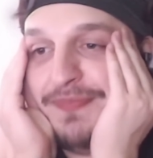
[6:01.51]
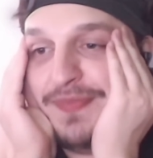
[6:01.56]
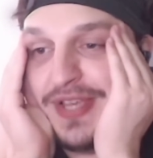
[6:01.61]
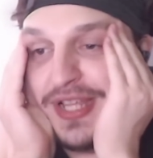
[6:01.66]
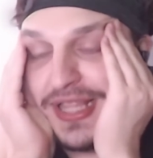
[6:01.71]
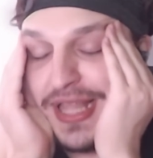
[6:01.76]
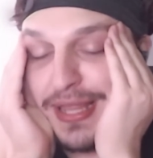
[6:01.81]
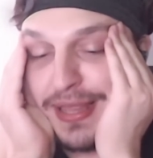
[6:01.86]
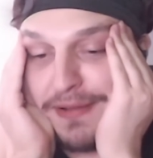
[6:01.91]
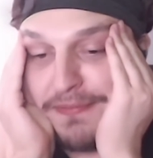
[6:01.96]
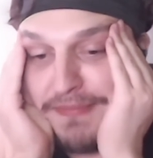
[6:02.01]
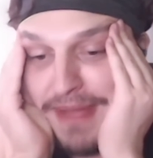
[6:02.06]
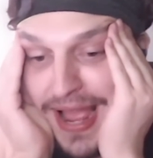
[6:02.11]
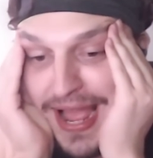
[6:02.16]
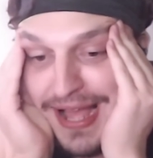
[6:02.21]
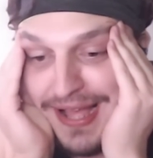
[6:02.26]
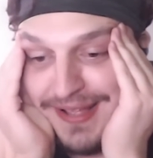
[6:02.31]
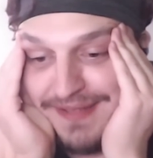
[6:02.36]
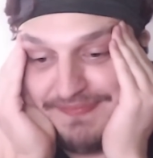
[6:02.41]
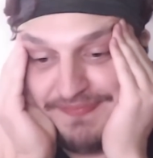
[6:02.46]
it doesn't
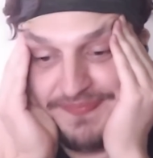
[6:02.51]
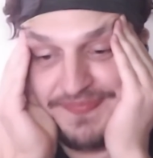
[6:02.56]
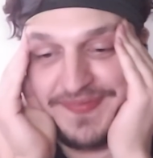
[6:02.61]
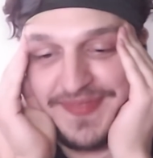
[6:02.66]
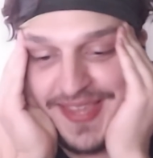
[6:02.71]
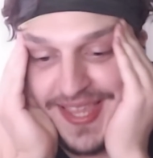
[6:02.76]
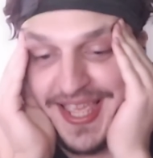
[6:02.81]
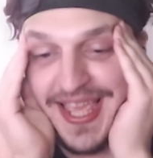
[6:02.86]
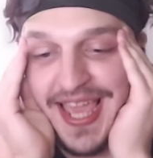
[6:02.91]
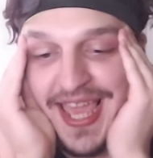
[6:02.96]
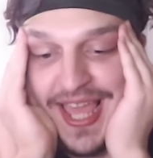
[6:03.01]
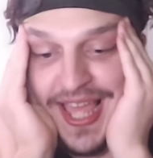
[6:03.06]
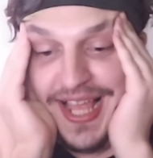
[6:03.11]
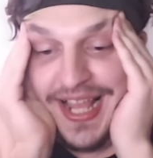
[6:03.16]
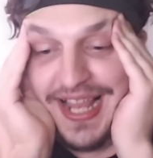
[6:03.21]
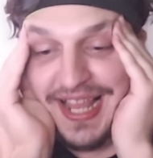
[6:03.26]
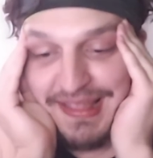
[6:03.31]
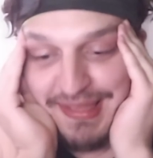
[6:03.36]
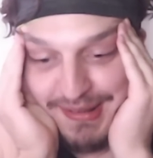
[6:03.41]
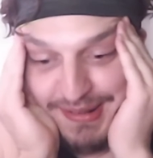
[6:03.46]
matter.
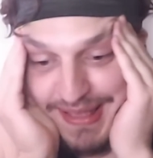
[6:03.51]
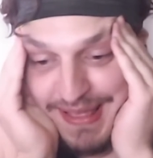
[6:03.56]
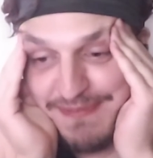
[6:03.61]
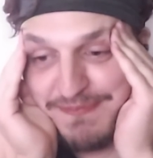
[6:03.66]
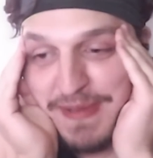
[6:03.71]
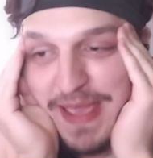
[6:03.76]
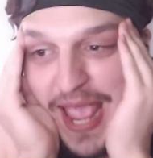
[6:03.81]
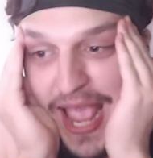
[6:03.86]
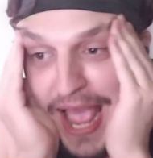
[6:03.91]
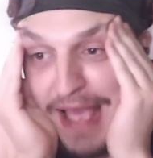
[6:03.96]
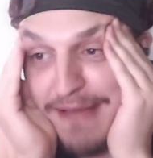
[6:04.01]
Let's all just be